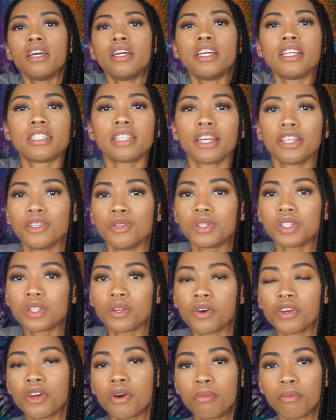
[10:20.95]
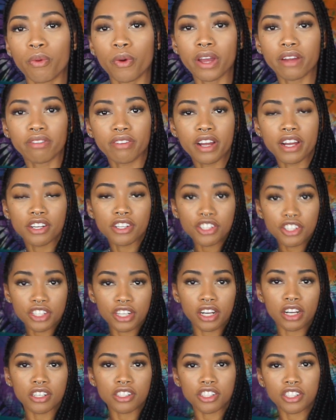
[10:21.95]
it's like you stole your boyfriend's
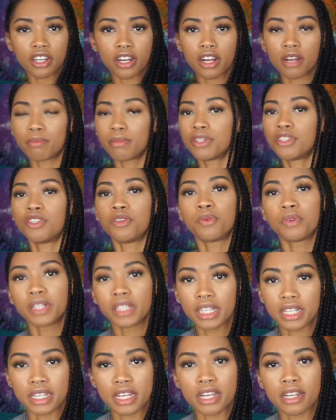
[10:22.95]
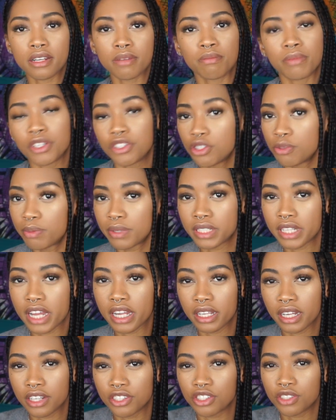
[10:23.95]
shirt, but you really didn't, but you
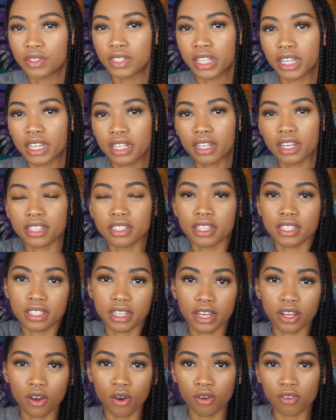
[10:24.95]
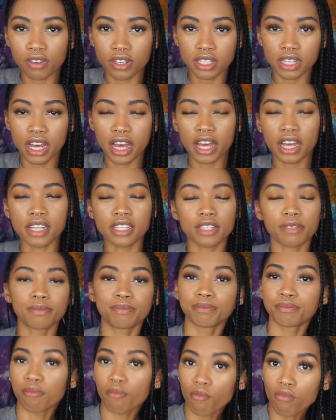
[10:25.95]
pretend that you did because it's like oversized.
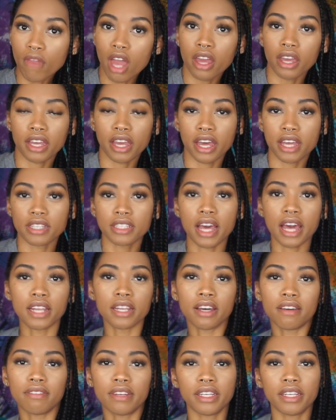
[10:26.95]
Yes, I love